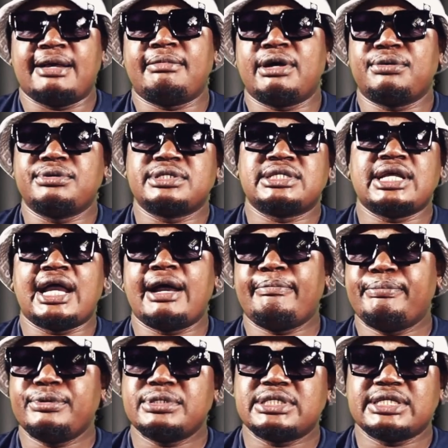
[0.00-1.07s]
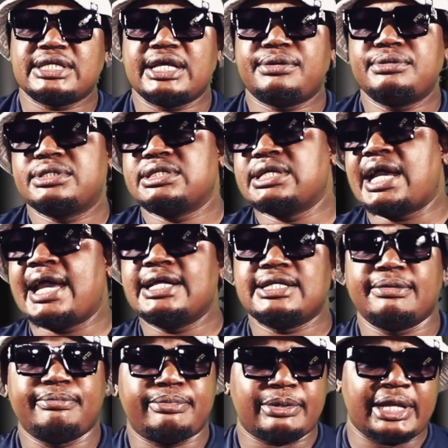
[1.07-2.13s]
zama kuti aputike kuti
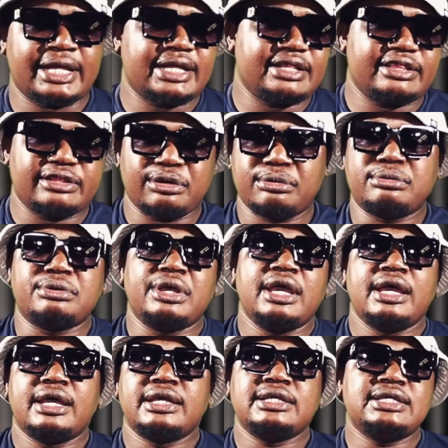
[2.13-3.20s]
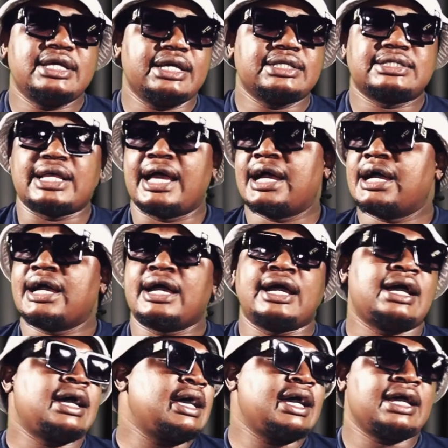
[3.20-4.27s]
aite breakthrough, yes,
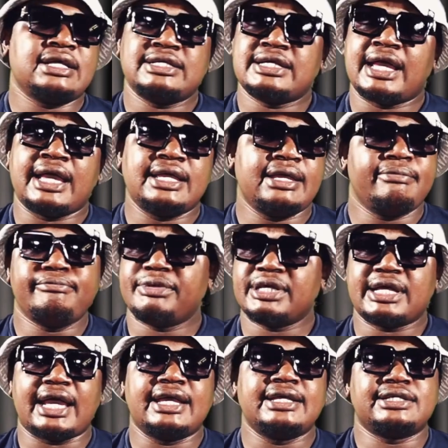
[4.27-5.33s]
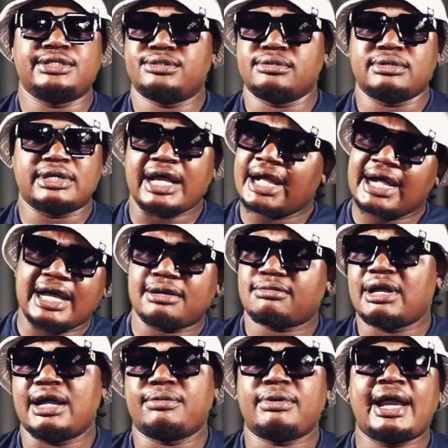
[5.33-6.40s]
nyaya Mbinga
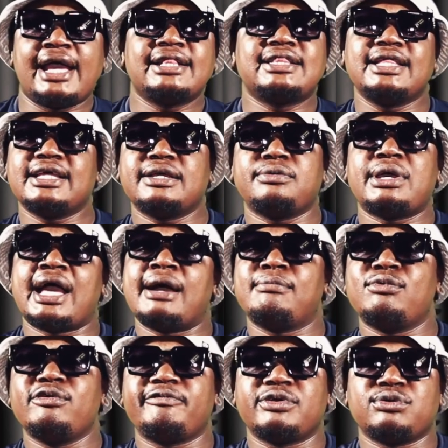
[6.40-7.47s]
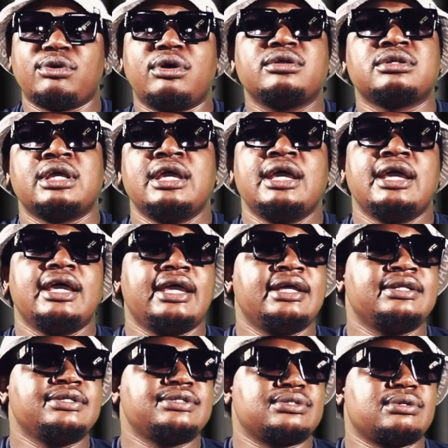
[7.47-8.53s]
ichitokanganwa, I think we are moving on
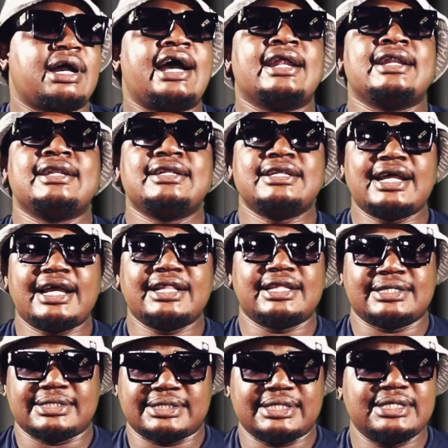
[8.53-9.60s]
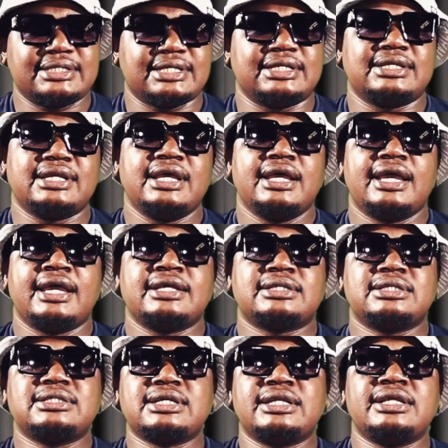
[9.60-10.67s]
into another season, a
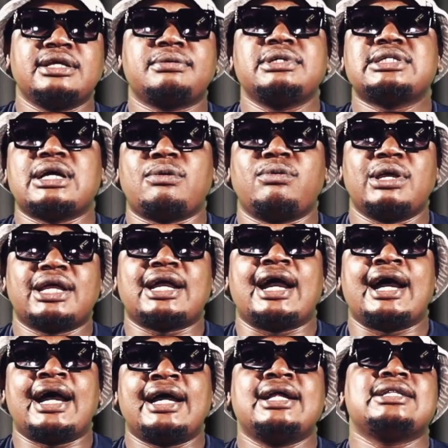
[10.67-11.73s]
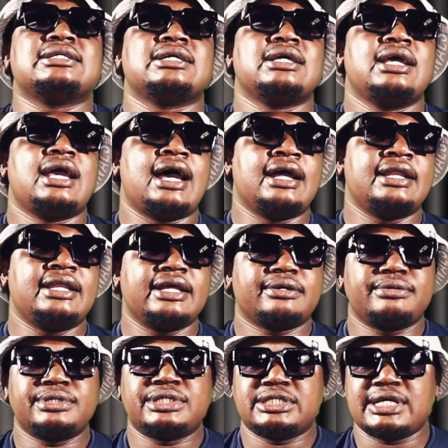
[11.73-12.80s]
season yekuita work hard,
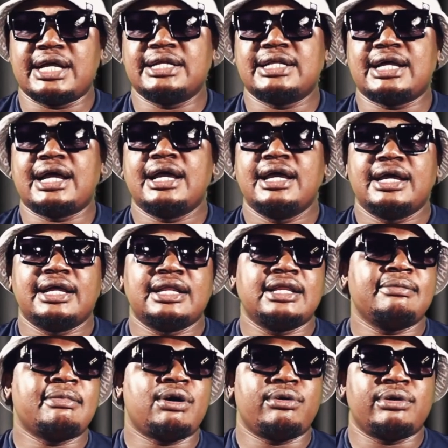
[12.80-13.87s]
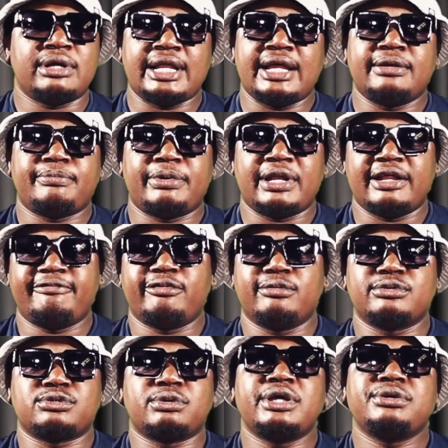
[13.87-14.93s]
nekushanda nema online
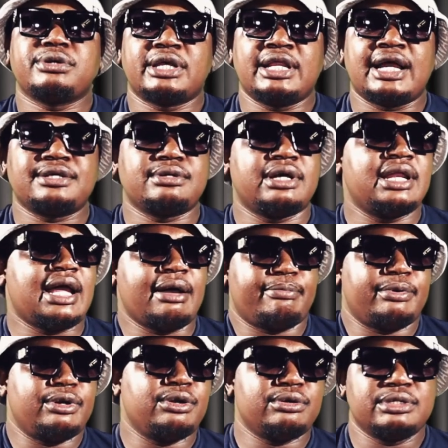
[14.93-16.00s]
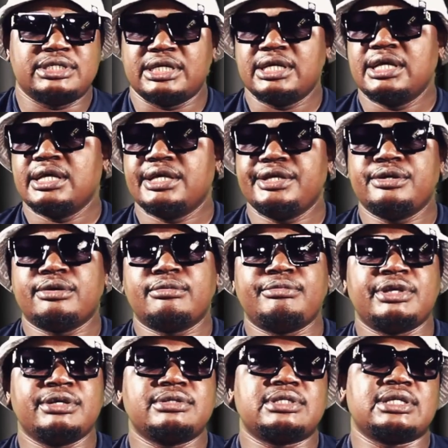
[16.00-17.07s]
platforms where you can actually upload your
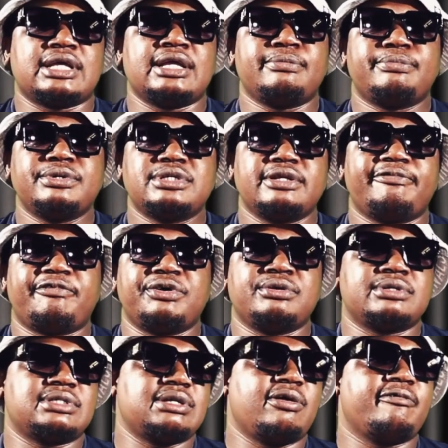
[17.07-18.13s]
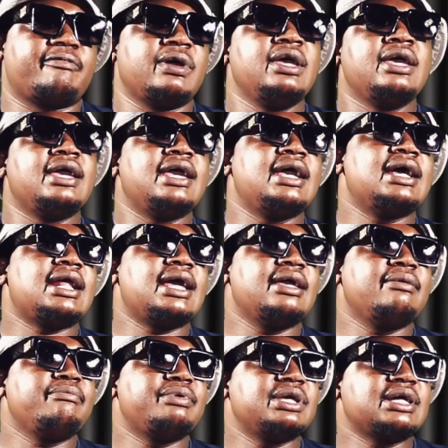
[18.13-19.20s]
music and push it for yourself. Era
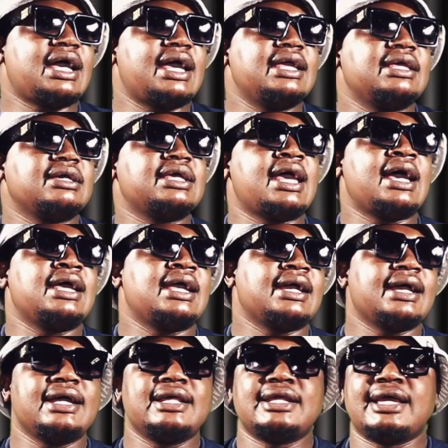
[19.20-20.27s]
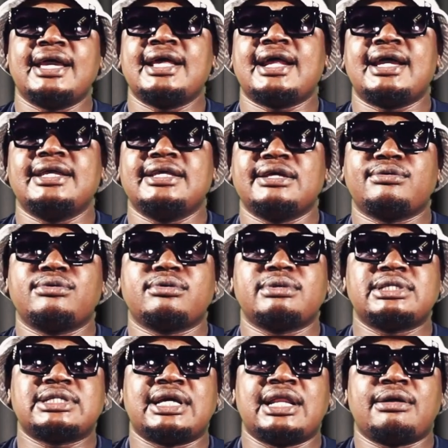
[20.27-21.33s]
yeMbinga yanga iri era
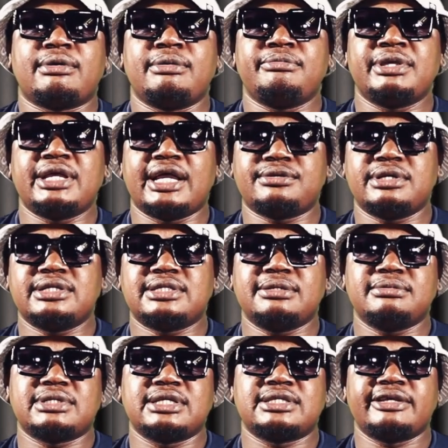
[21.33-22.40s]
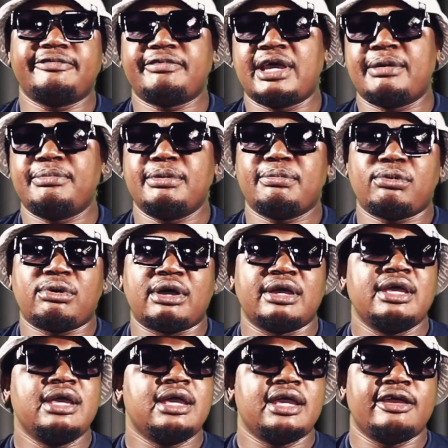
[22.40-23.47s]
yekurwisana kweMbinga. So it seems as if people
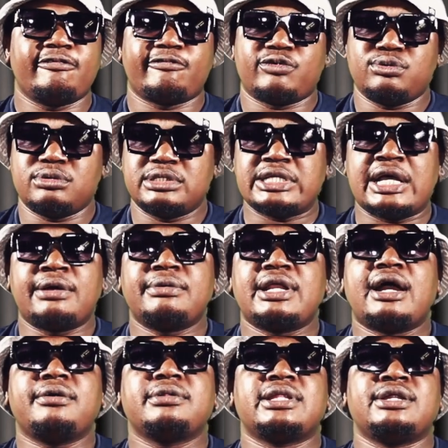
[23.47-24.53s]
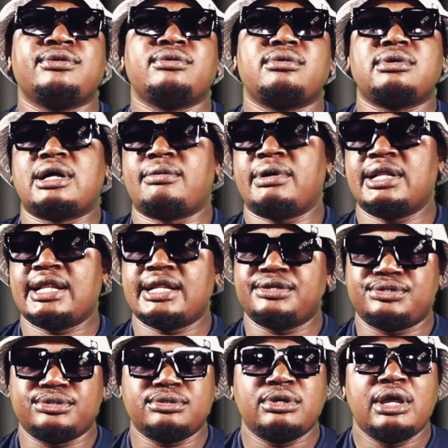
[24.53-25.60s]
have cooled down now. They no longer wanna
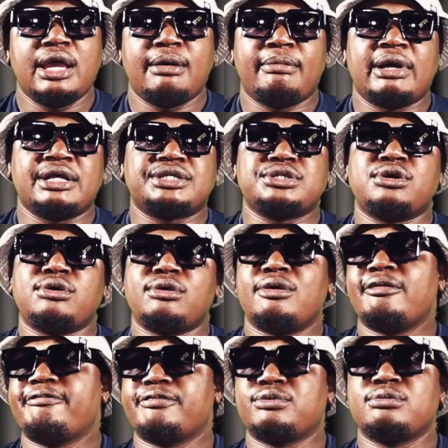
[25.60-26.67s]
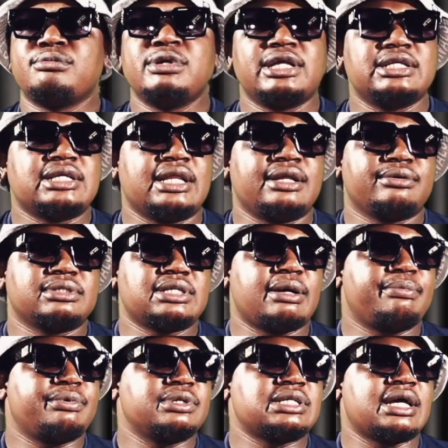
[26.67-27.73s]
do my show off kuburikiza
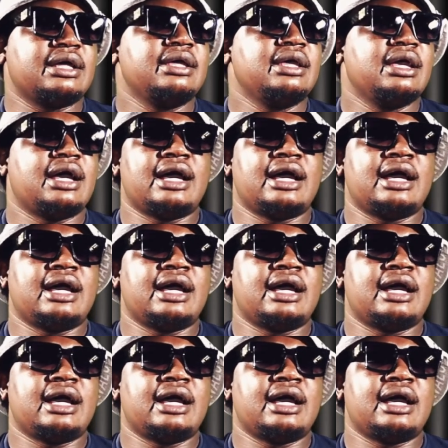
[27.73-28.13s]
nekusupporta